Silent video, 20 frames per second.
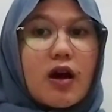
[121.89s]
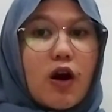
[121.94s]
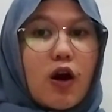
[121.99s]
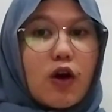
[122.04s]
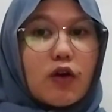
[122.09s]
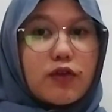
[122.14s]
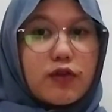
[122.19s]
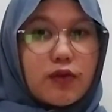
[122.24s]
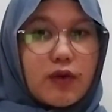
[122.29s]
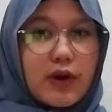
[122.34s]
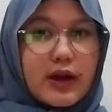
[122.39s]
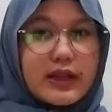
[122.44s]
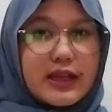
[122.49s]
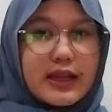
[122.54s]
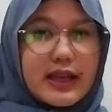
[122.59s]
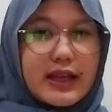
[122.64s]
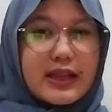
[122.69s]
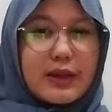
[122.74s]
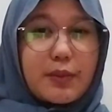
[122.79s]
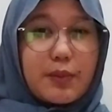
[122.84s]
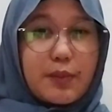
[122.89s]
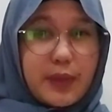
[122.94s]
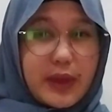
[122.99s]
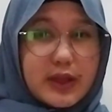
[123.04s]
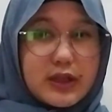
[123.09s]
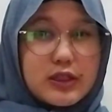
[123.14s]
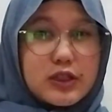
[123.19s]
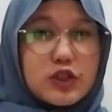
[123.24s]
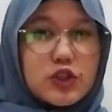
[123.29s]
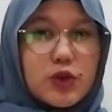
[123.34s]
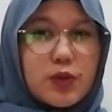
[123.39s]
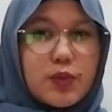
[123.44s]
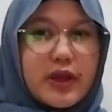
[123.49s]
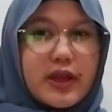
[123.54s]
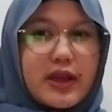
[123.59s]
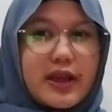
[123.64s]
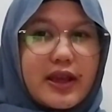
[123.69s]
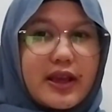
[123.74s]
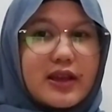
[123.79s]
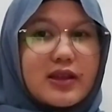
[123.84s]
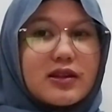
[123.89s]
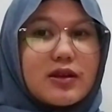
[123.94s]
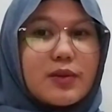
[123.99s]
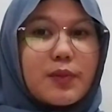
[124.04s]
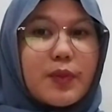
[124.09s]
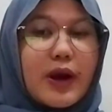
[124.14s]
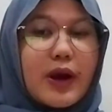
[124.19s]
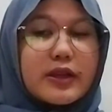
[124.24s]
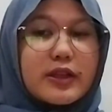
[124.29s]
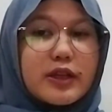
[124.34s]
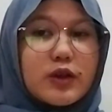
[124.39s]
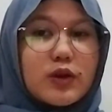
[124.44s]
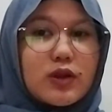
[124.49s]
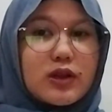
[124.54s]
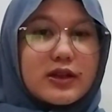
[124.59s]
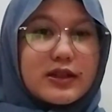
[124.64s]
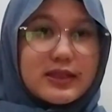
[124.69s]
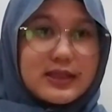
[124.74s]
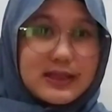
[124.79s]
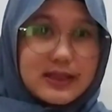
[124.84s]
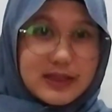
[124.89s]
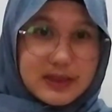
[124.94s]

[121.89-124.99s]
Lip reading: of what it means to be in a particular